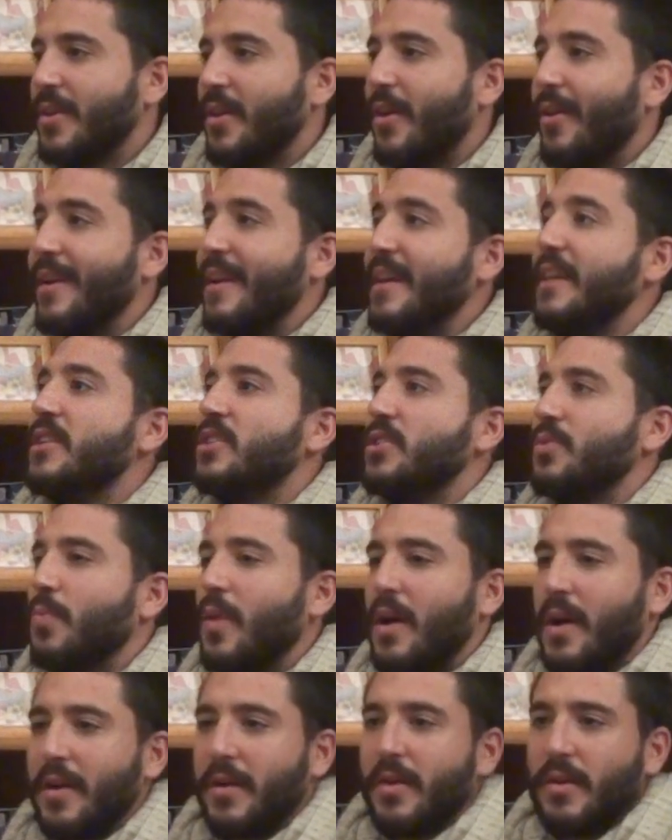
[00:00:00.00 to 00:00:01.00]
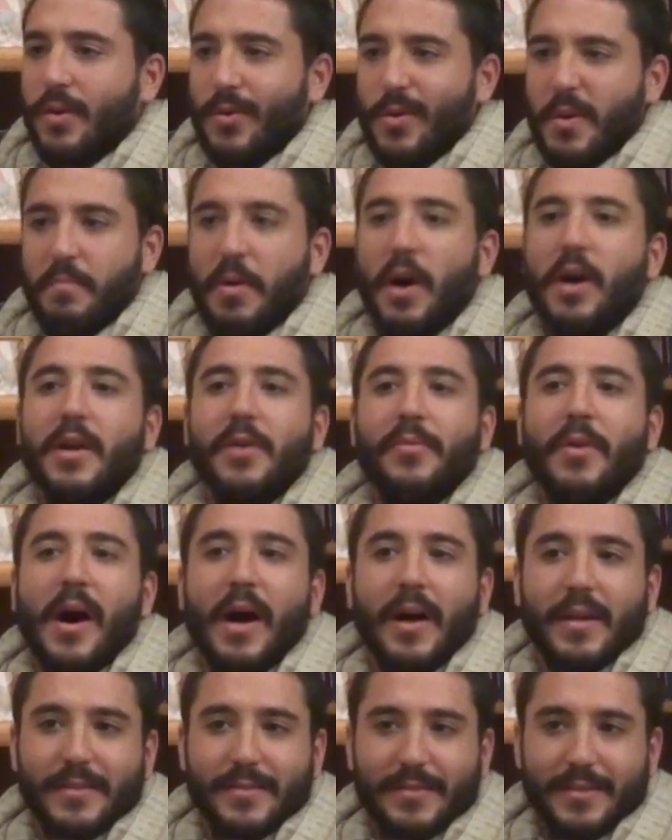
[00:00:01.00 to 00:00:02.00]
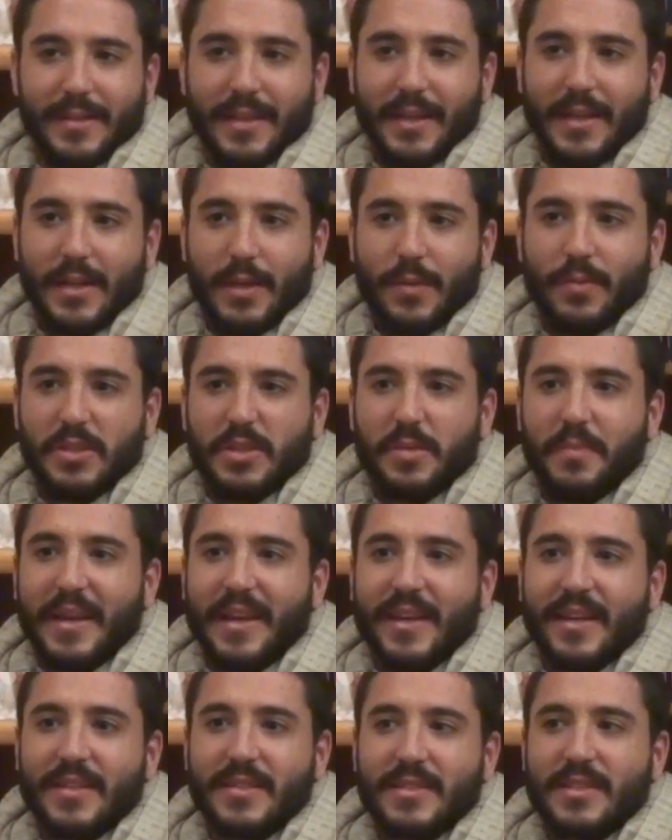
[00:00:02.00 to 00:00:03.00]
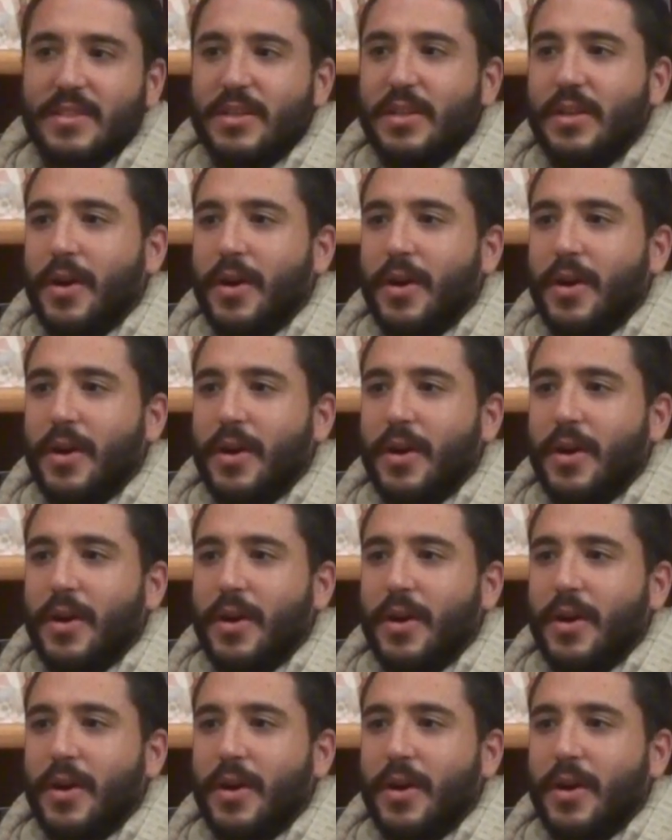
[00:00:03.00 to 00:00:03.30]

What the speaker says: or Ishwar, or Bhagavan, which means,